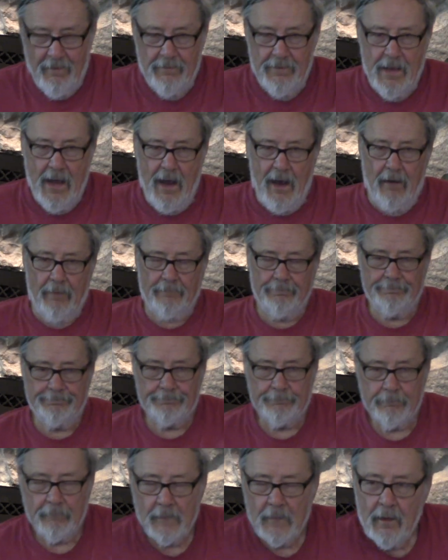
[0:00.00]
Now,
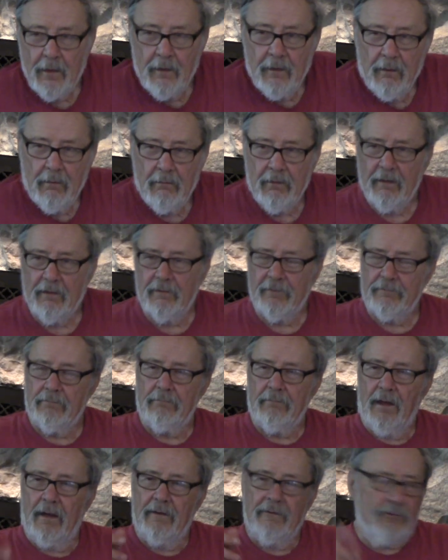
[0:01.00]

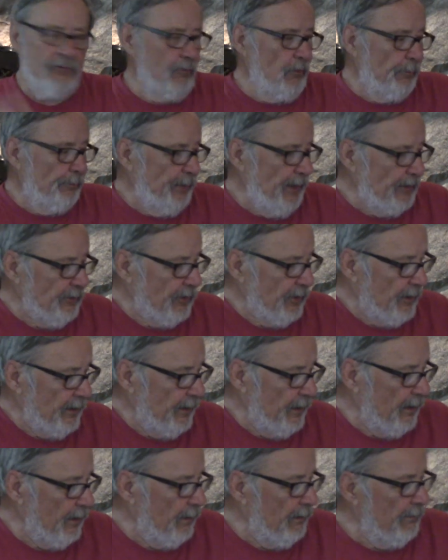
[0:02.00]
I drew a picture
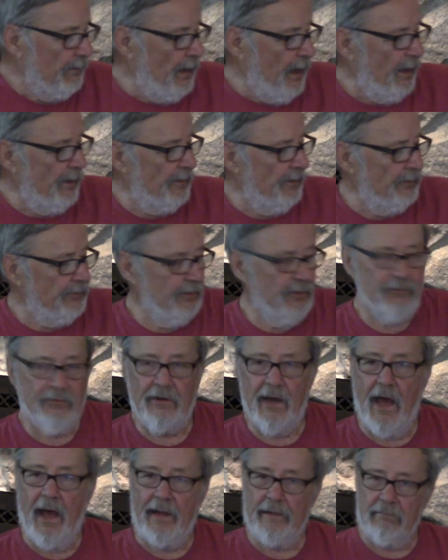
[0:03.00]
here. Now, this is
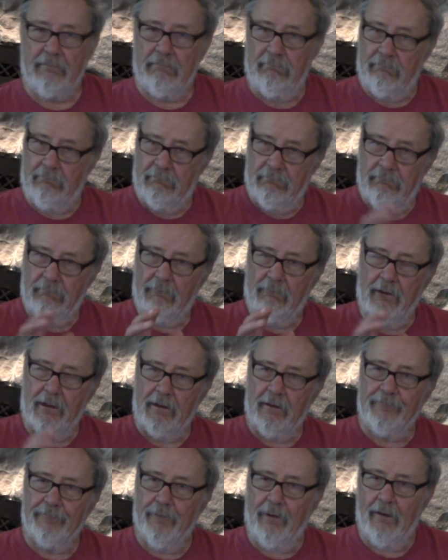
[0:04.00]
not wonderful